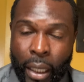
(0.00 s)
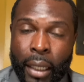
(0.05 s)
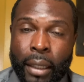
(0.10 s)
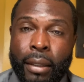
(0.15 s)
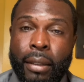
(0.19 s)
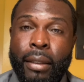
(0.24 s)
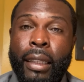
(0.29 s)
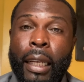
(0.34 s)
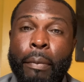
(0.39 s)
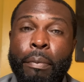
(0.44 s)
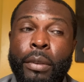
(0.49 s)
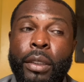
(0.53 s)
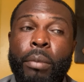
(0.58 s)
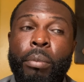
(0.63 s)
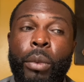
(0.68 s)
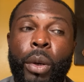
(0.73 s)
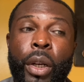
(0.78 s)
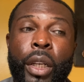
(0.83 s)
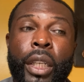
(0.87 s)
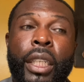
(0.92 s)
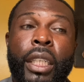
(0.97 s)
Steps in
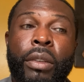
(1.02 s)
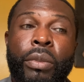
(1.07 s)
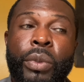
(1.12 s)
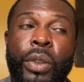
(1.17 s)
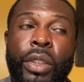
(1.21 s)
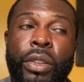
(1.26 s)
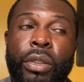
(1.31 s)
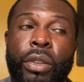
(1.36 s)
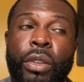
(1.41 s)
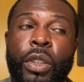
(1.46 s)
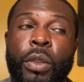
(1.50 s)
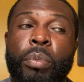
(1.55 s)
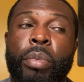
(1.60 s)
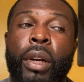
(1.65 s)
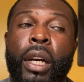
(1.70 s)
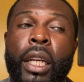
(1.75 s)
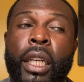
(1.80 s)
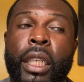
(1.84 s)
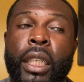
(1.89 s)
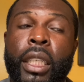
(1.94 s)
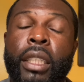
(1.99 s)
marketing research
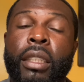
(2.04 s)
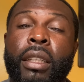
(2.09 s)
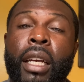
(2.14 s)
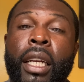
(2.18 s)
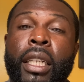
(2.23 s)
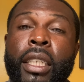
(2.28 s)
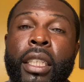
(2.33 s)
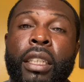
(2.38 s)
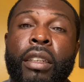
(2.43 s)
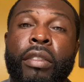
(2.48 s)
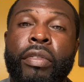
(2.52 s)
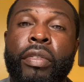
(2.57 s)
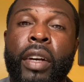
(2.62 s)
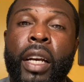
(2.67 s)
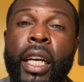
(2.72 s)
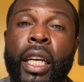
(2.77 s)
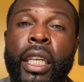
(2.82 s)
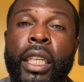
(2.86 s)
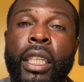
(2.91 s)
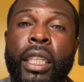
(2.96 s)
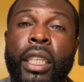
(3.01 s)
product is
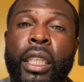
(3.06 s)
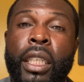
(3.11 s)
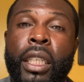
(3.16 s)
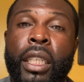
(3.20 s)
identifying